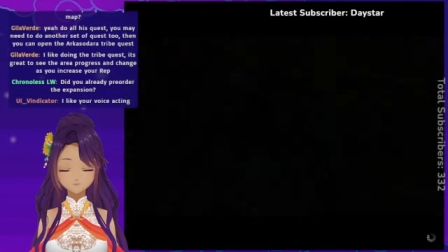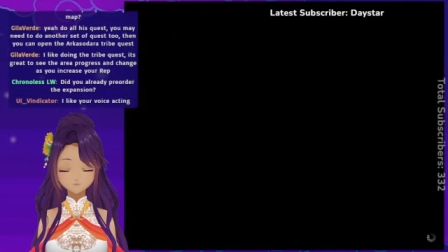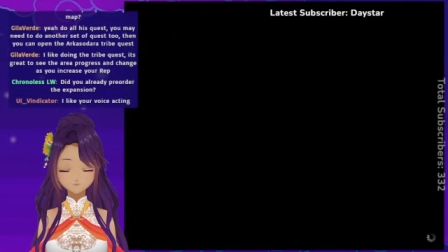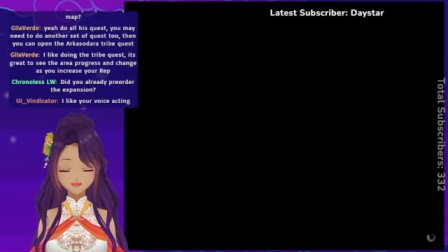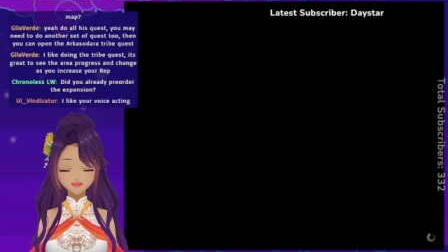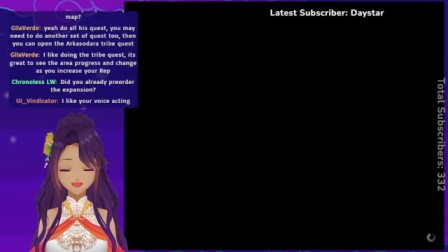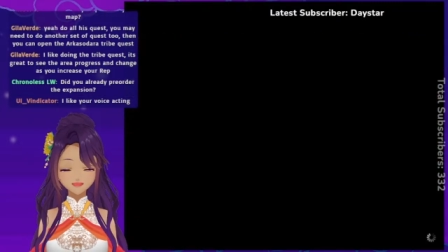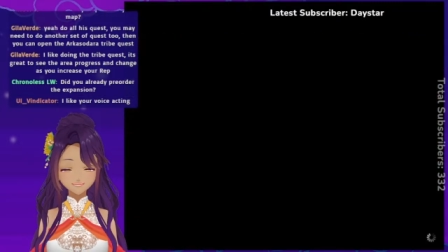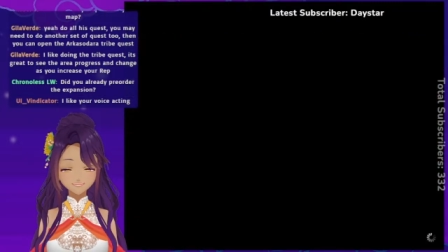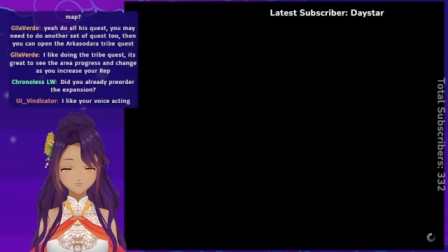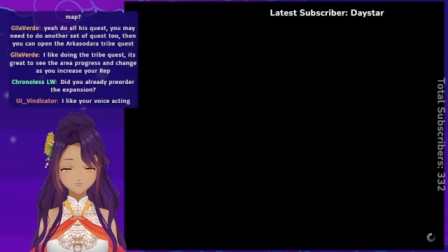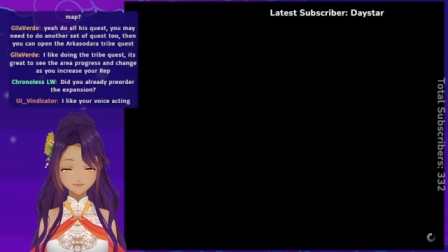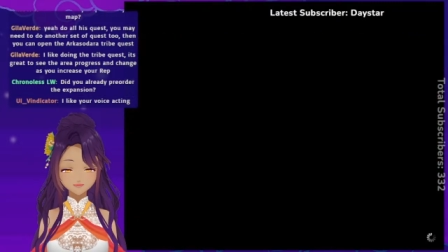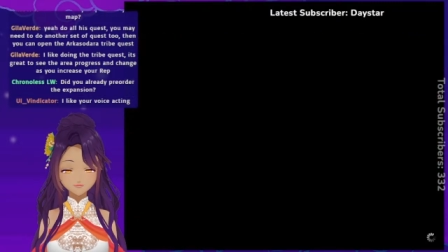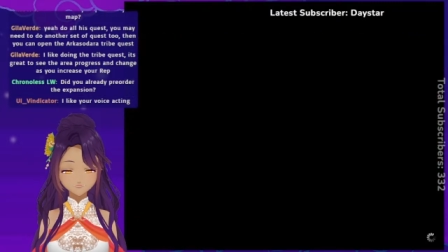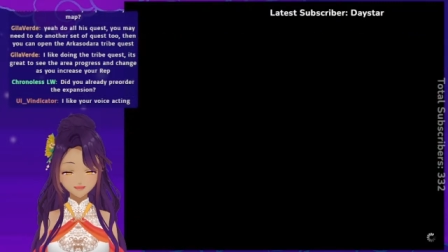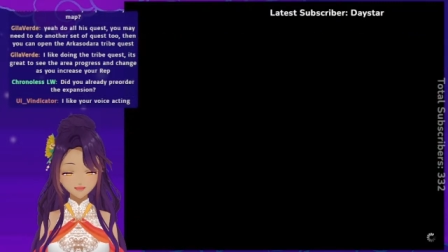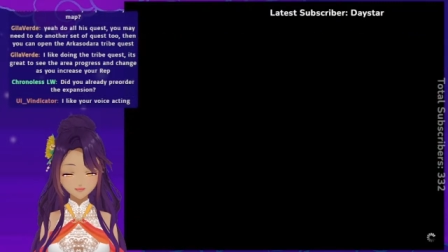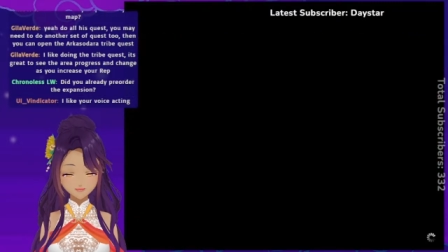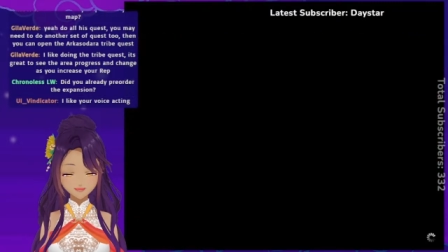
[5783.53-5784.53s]
But I
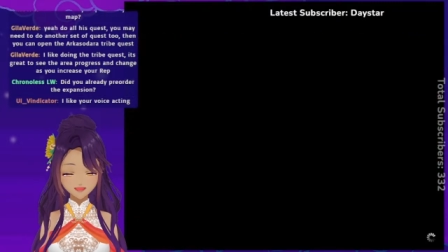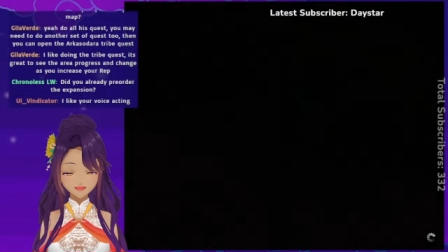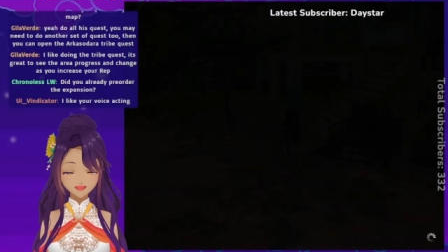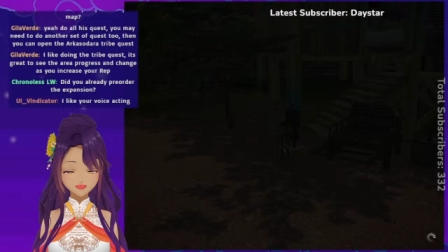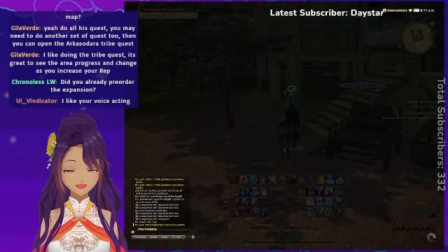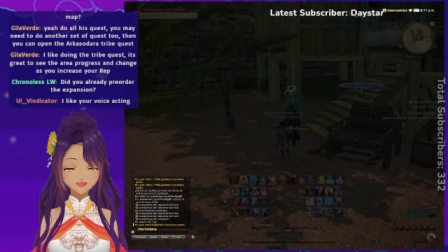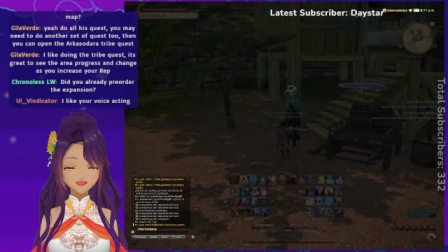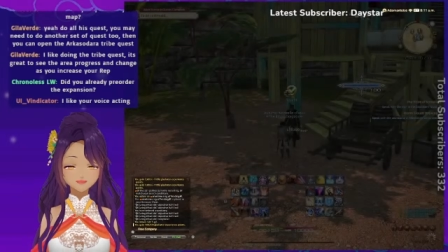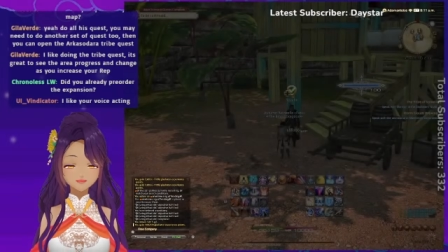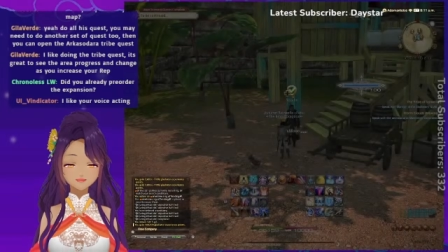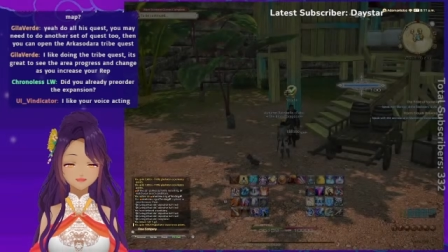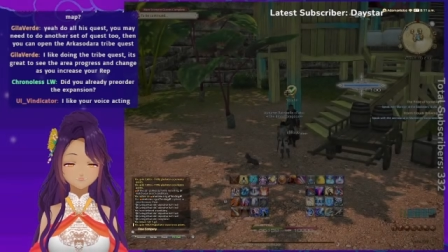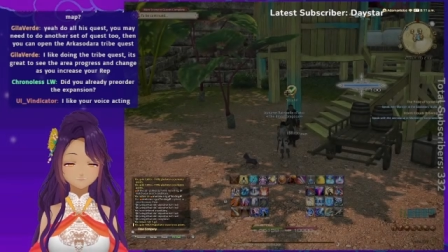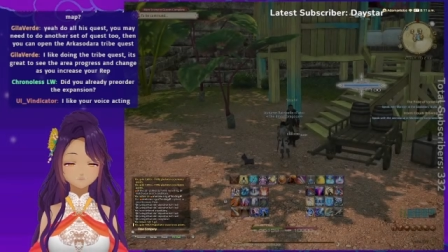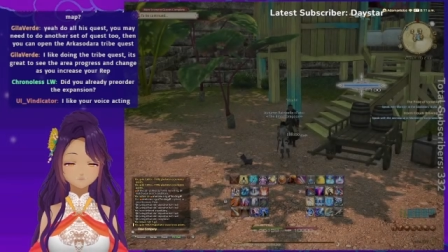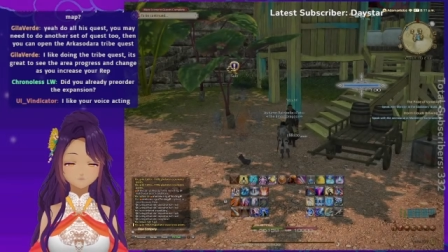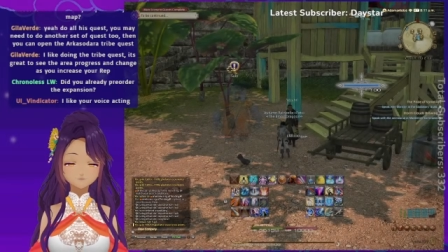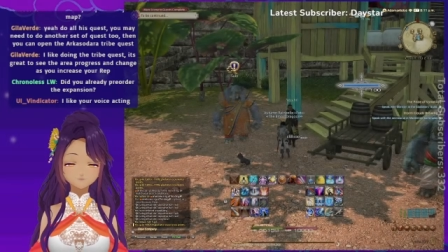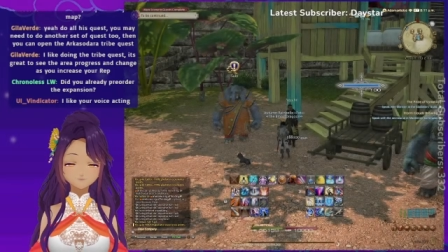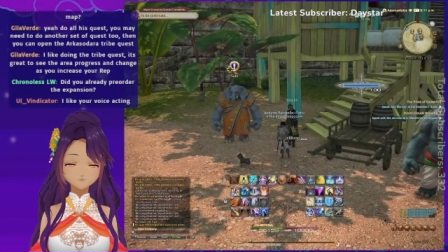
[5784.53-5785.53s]
appreciate the
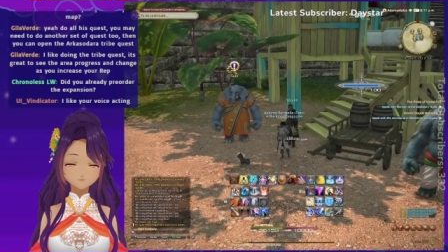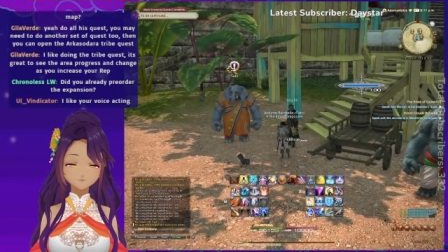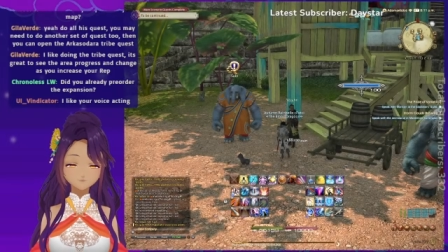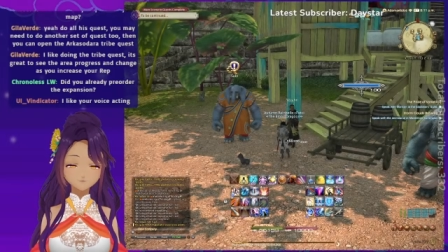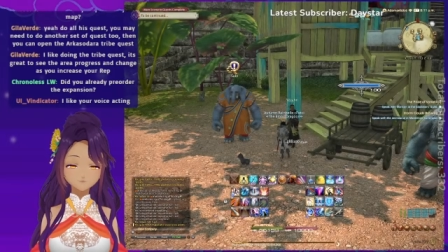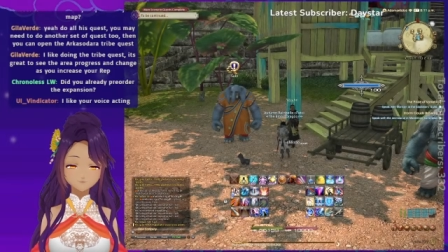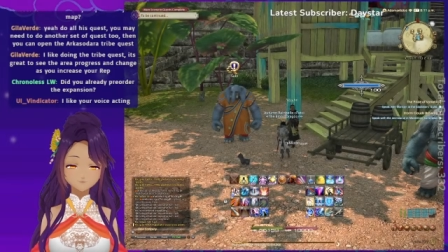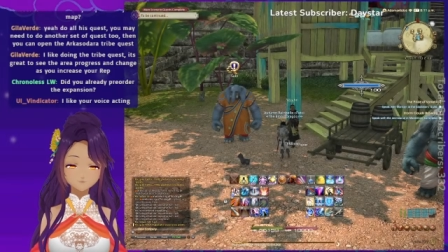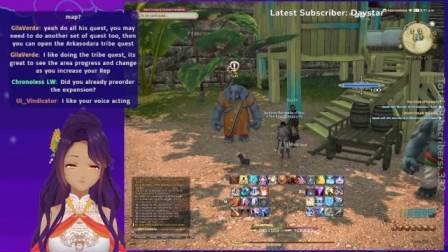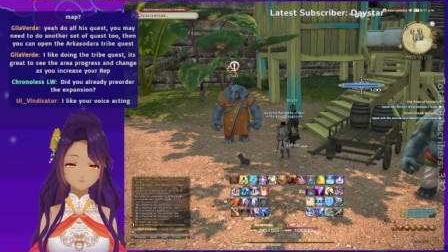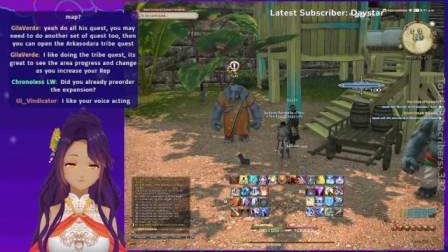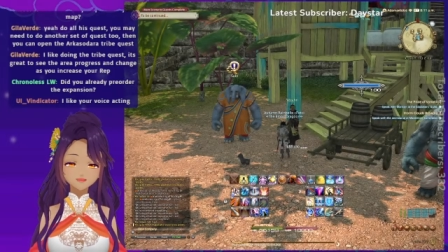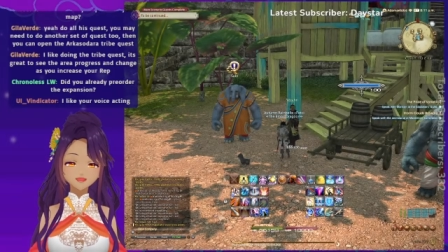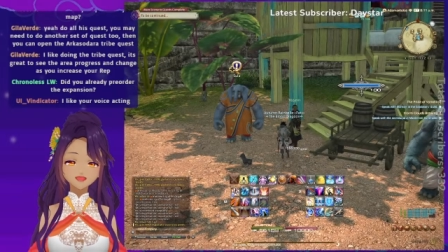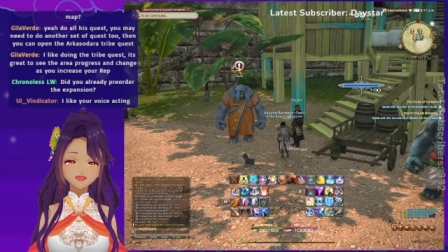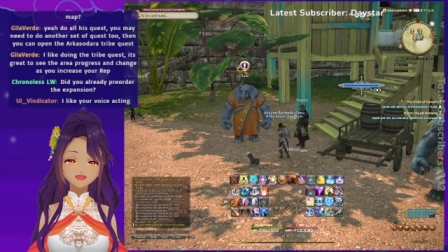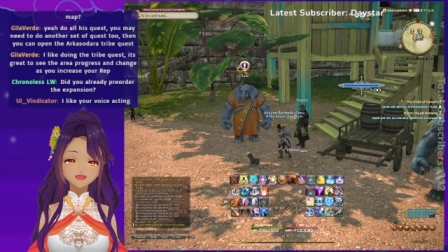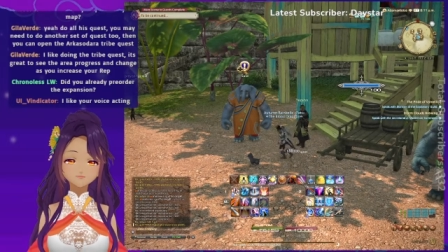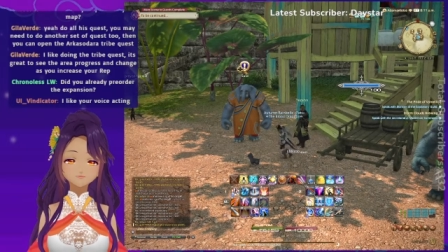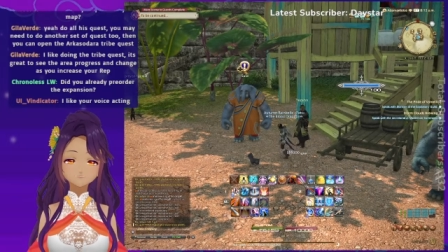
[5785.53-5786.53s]
compliments.
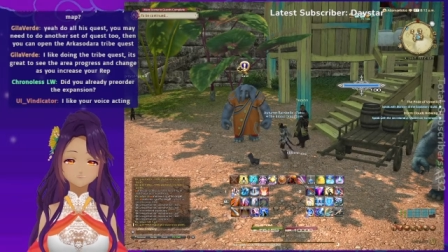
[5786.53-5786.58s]
Alright,